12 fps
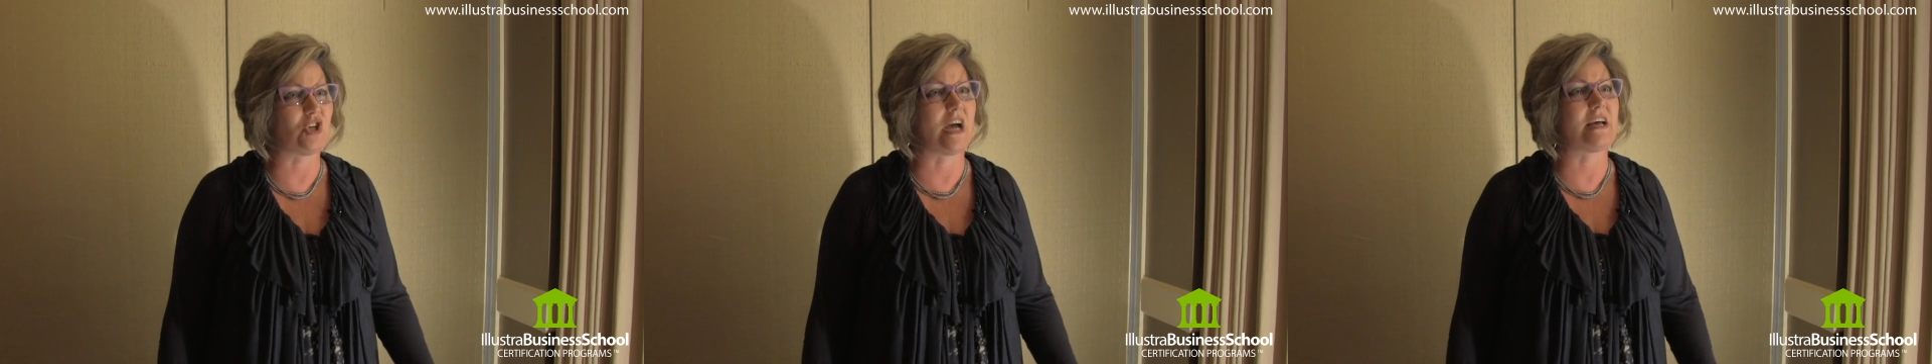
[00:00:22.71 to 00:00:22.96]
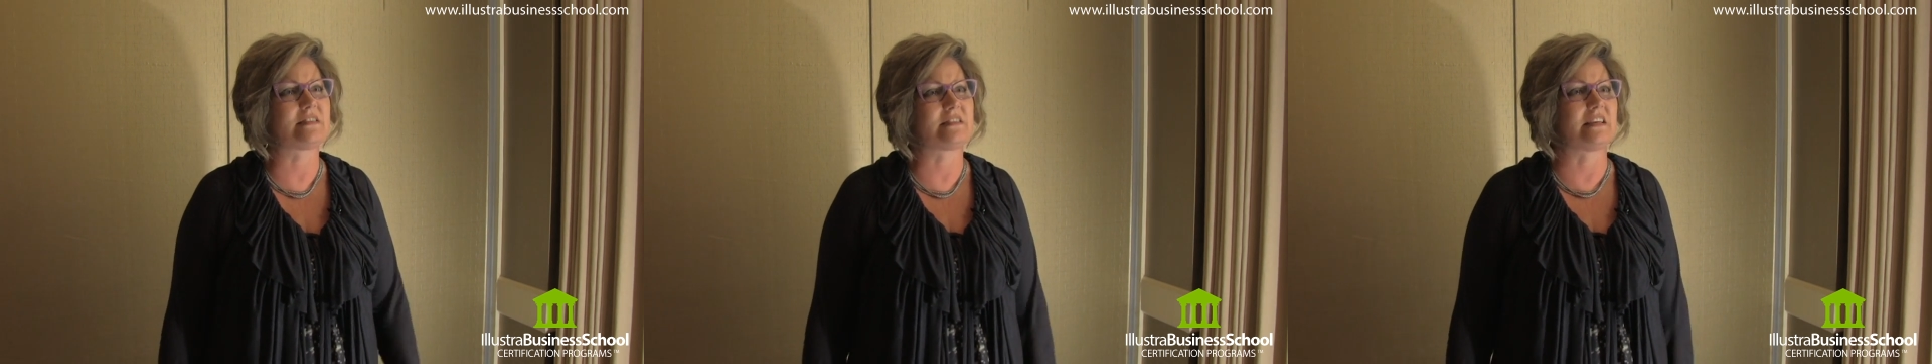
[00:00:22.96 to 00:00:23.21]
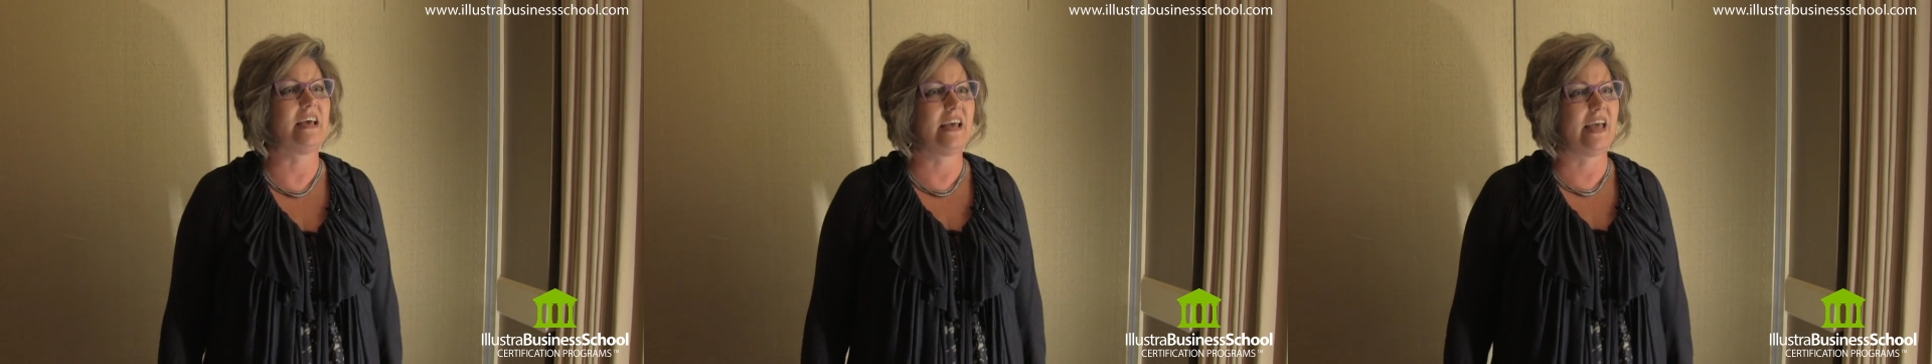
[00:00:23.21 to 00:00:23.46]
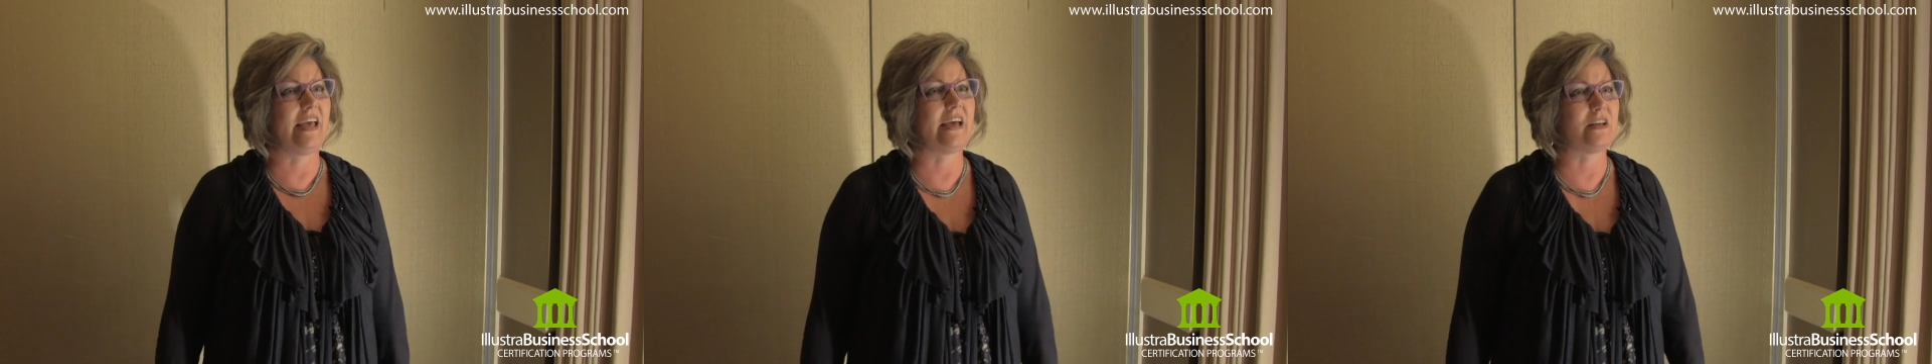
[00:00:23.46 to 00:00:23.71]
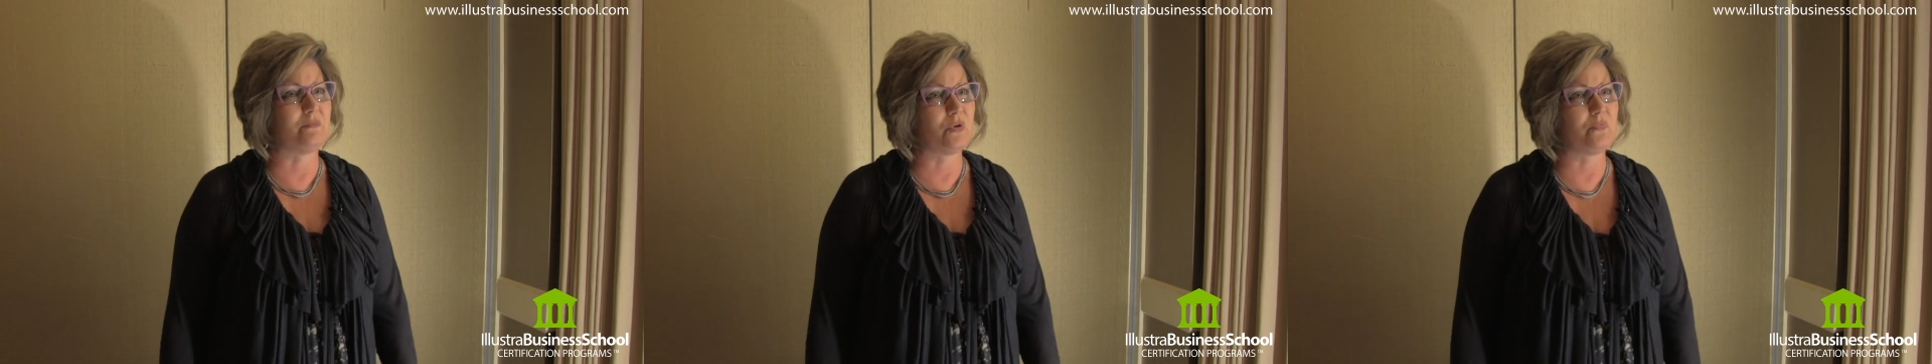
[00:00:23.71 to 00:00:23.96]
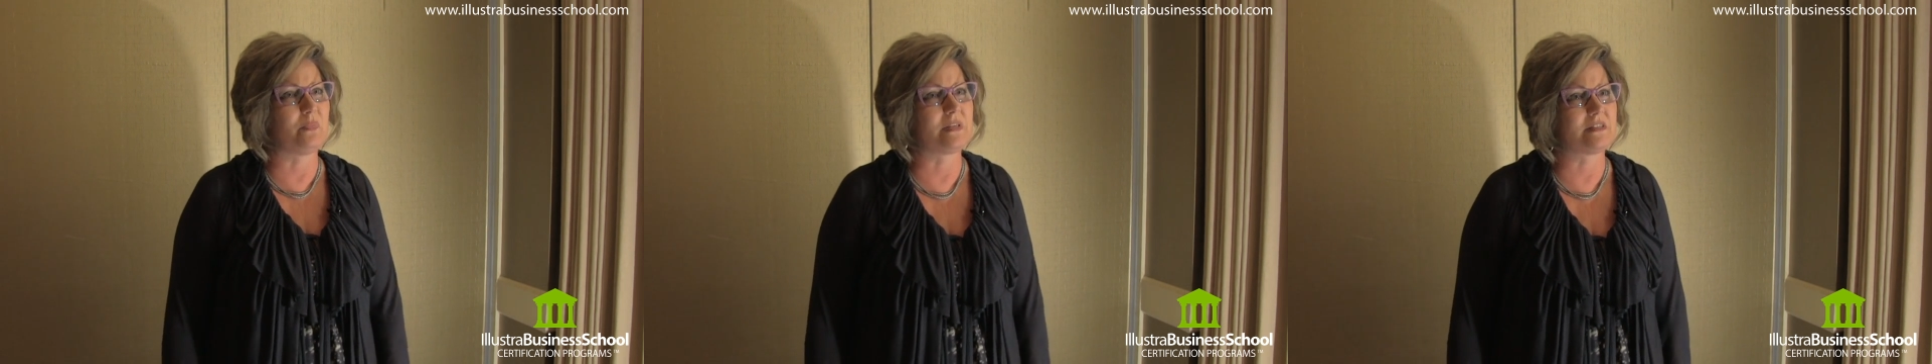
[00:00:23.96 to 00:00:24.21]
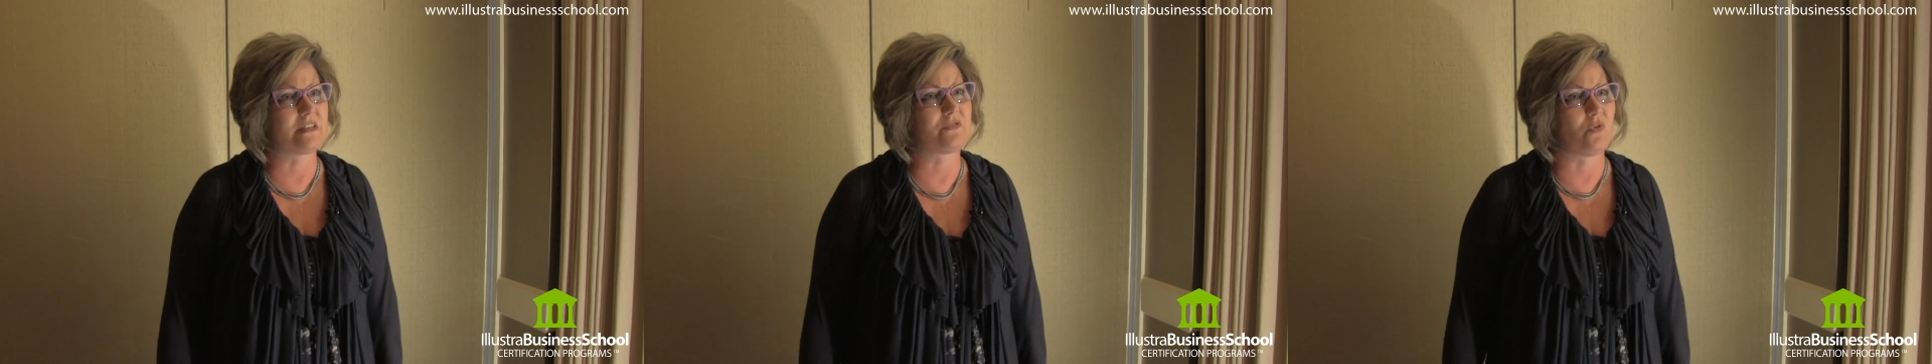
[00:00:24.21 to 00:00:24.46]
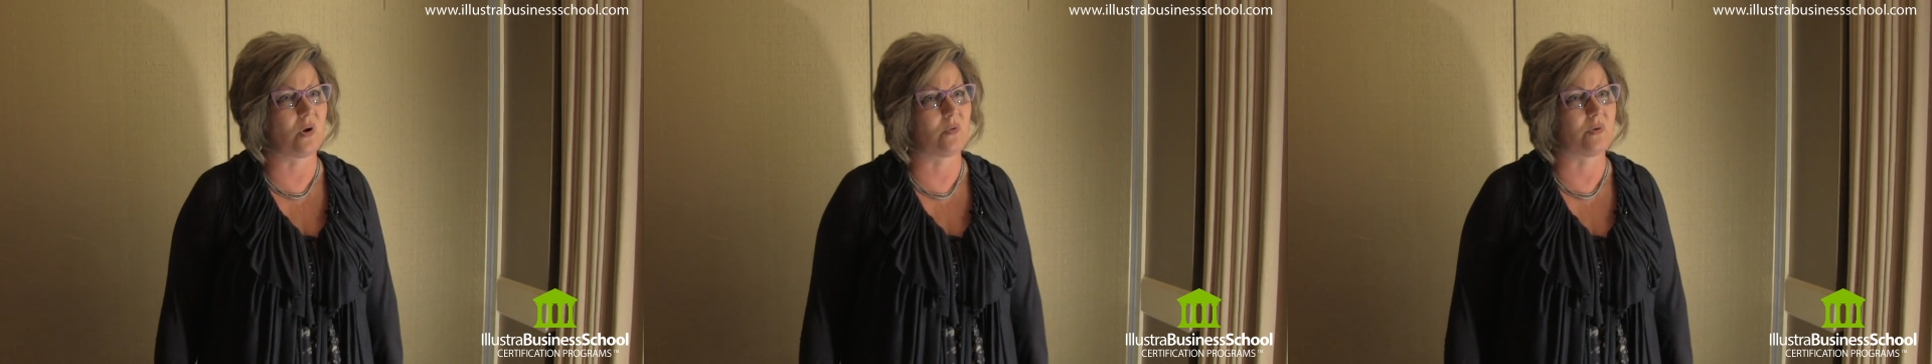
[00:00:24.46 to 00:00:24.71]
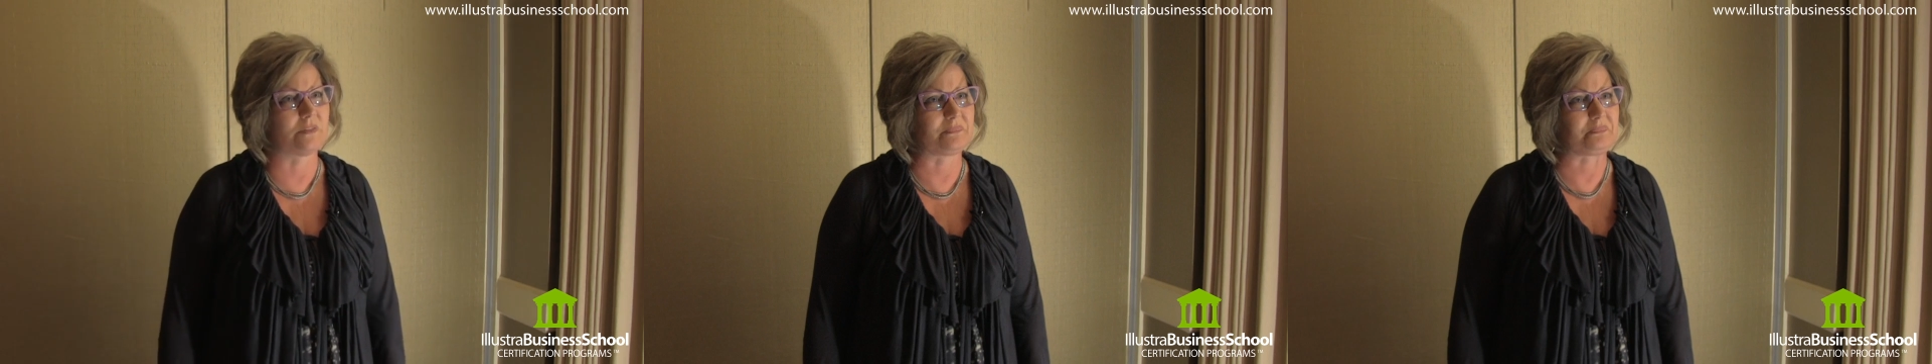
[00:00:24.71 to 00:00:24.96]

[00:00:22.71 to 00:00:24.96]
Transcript: yes and move business forward.